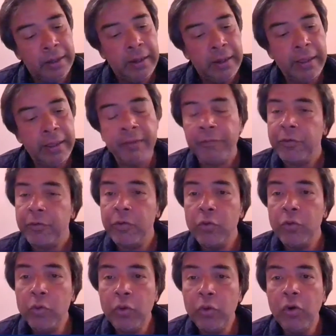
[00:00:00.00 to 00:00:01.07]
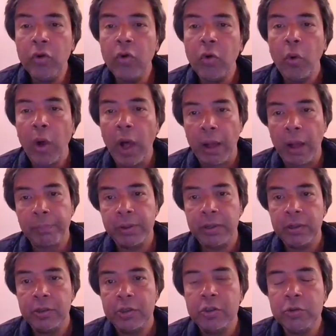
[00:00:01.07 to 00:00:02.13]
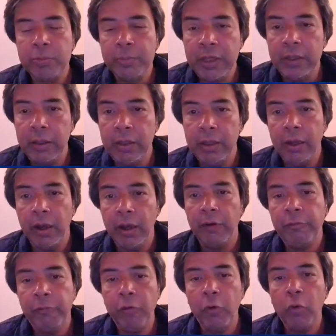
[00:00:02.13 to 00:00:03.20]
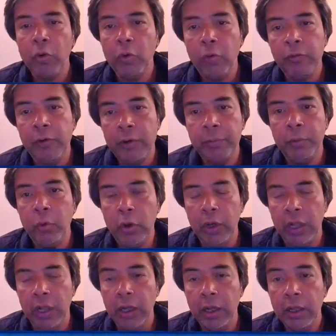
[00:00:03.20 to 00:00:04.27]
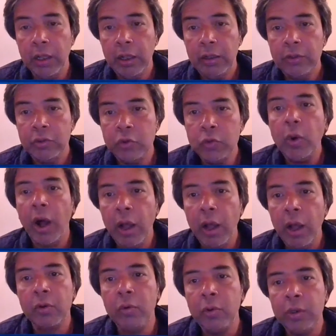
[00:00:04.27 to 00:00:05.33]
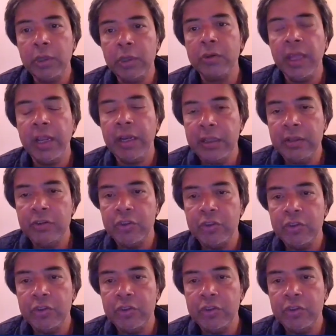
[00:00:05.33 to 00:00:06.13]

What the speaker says: if you grow up to be a four-over bowler, you are going to get injured.